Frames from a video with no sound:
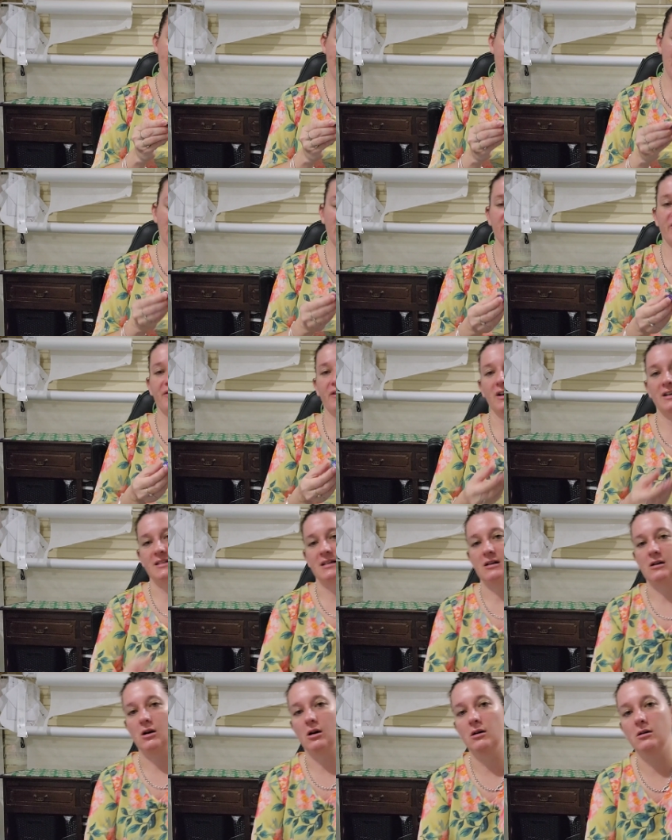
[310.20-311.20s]
burger, fries,
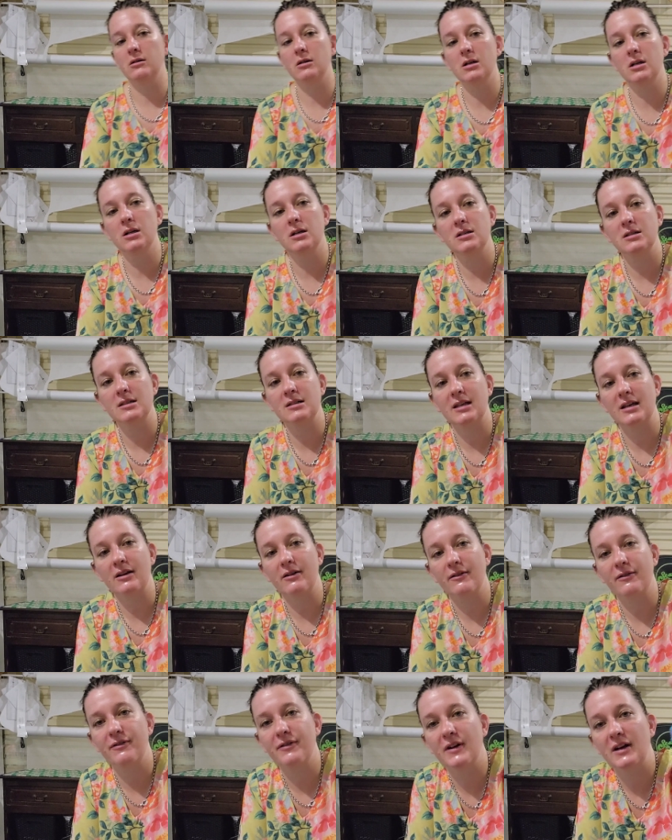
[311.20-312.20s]
and Coke. So it's
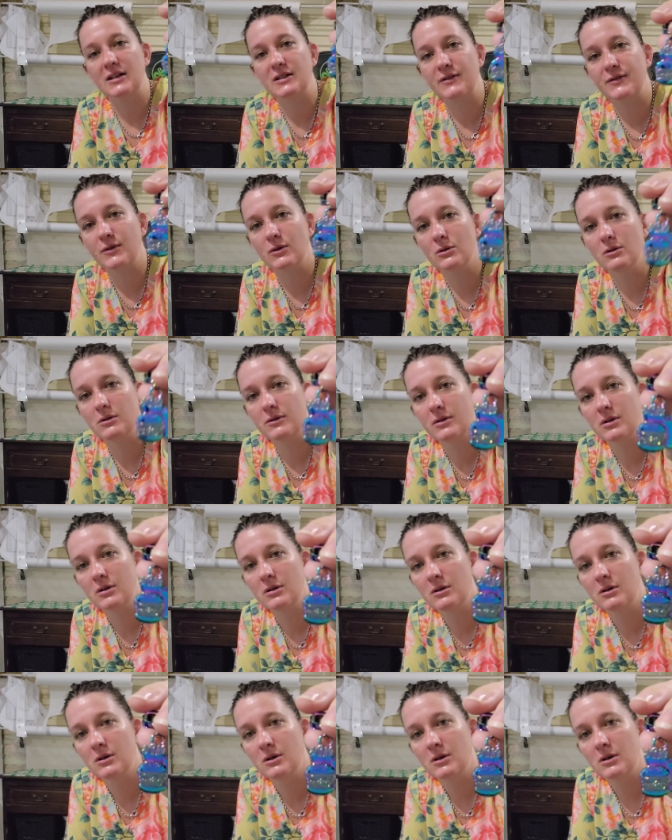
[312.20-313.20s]
like fast food.
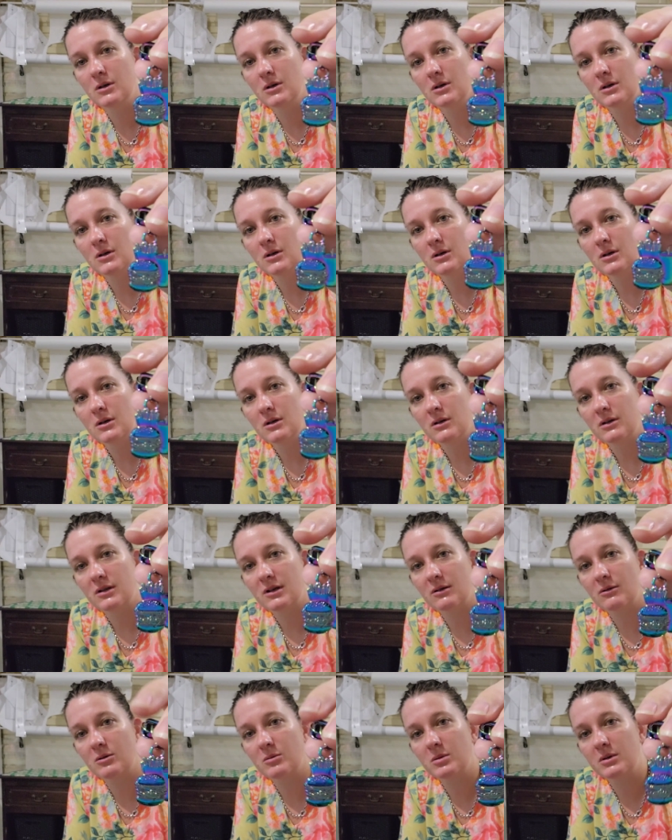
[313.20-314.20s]

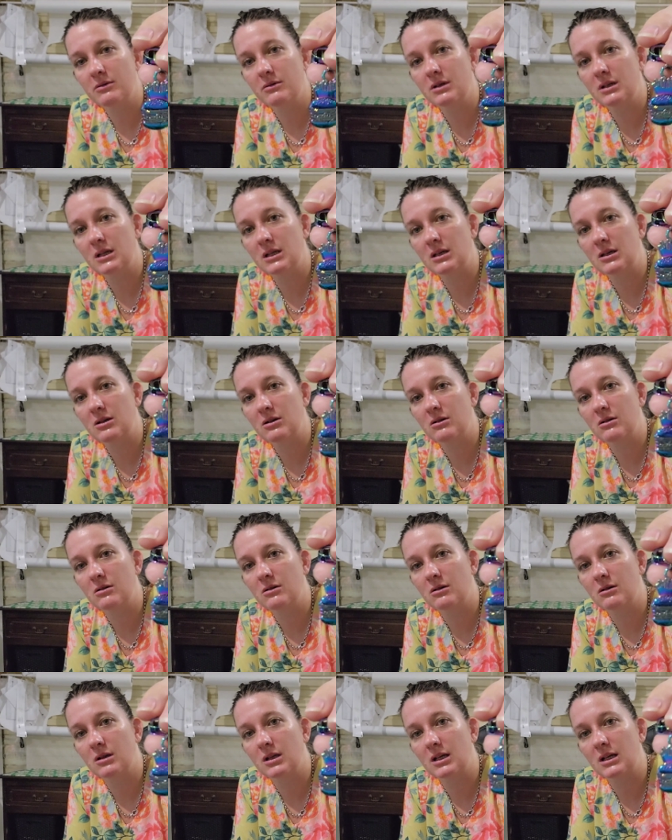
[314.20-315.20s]
That would be really cute
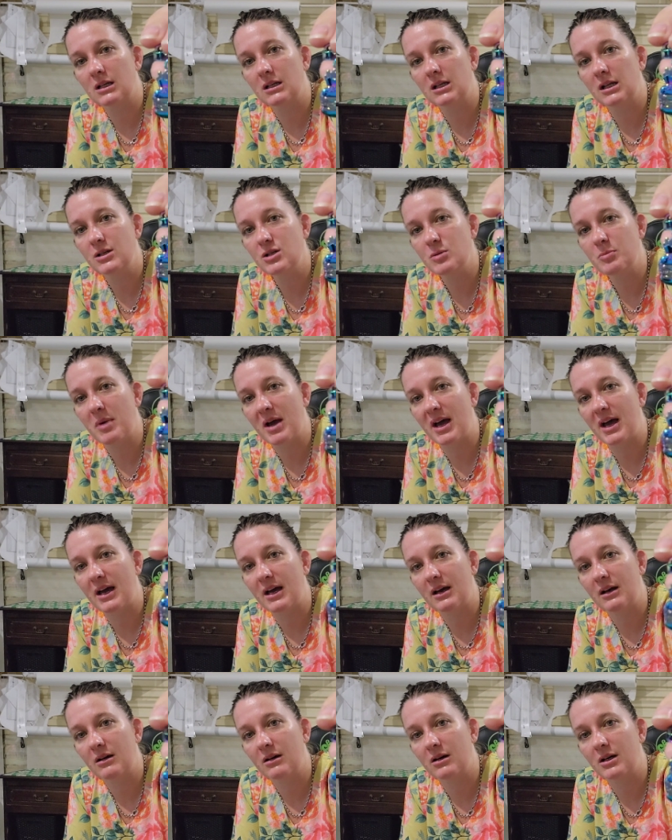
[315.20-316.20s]
on like a lunch
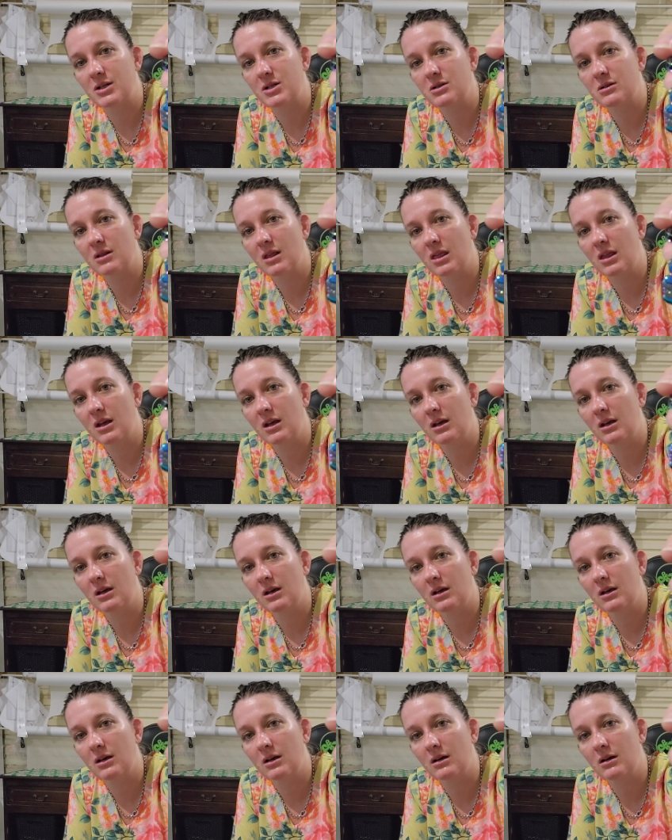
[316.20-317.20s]
bag, I should
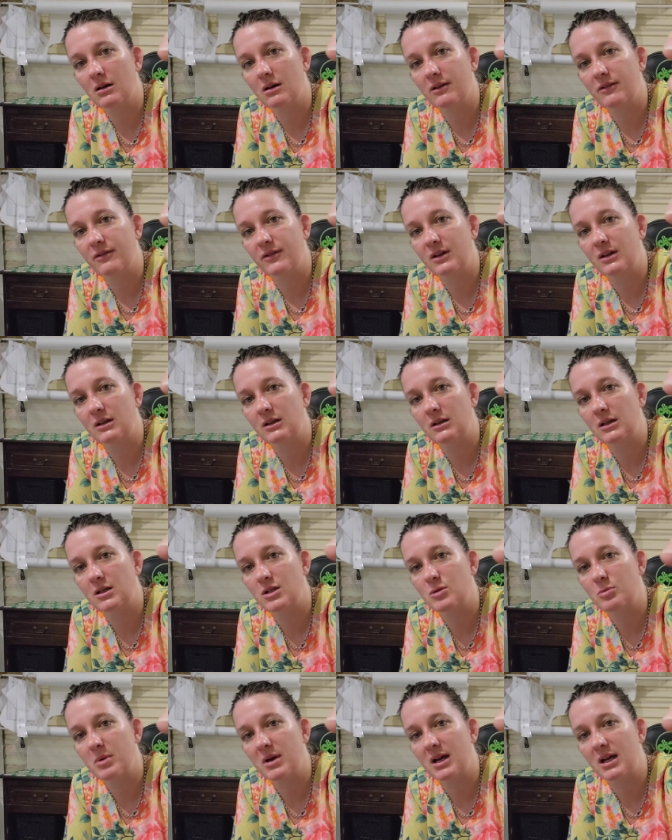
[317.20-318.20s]
think. I feel a
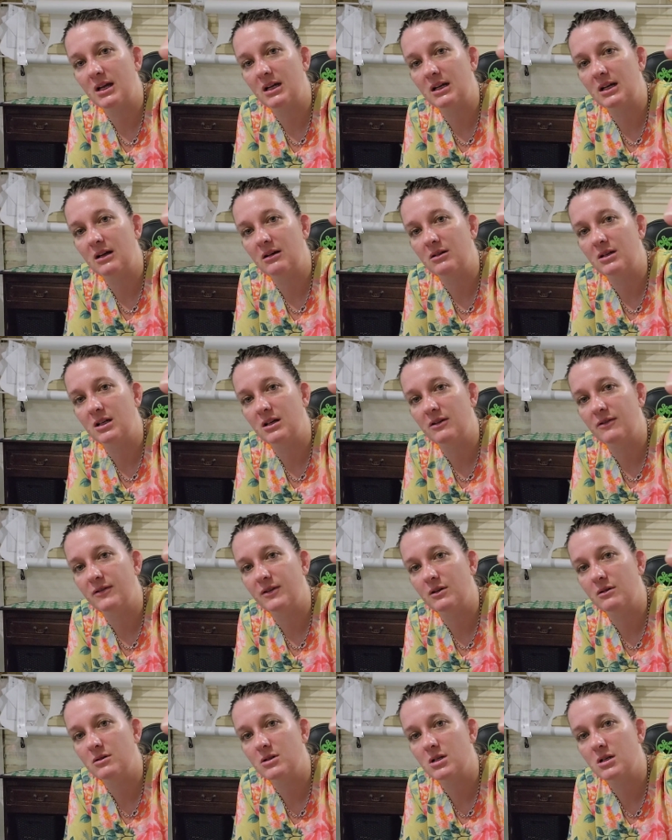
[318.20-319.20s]
lunch bag in our near
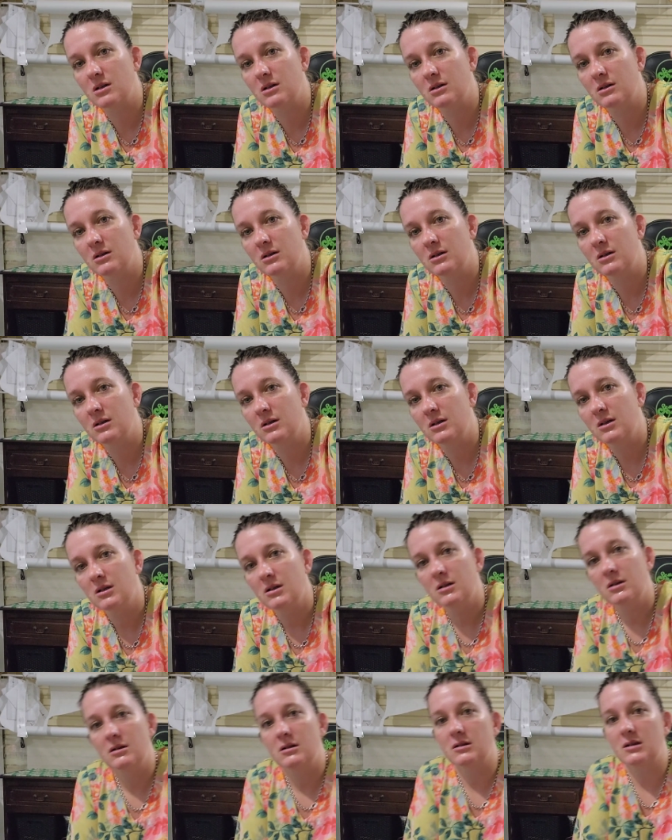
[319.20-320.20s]
future.
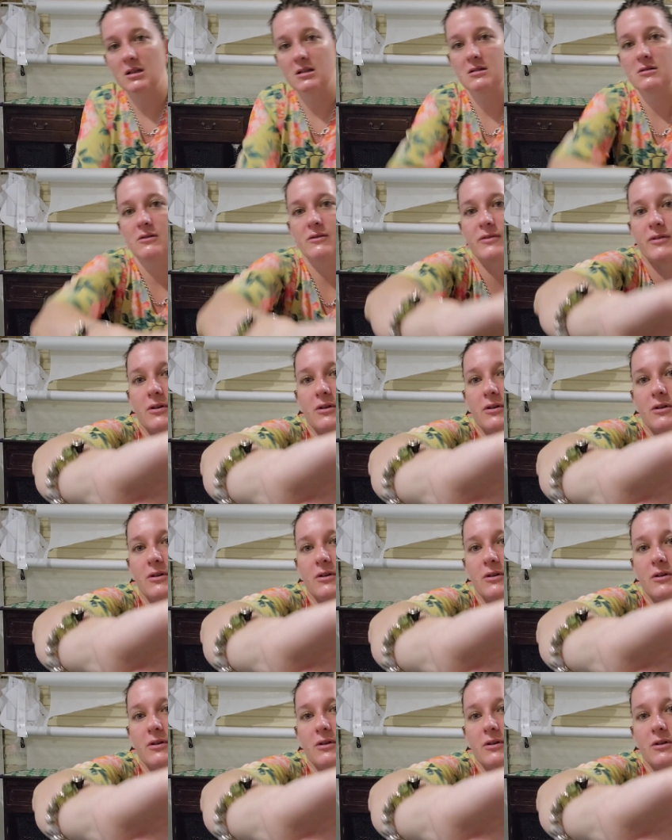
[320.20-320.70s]
That's not